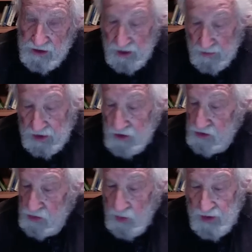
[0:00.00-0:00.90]
it goes
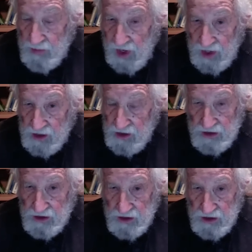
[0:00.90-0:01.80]
way back,
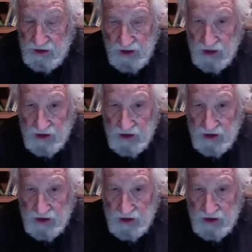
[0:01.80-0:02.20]
a lot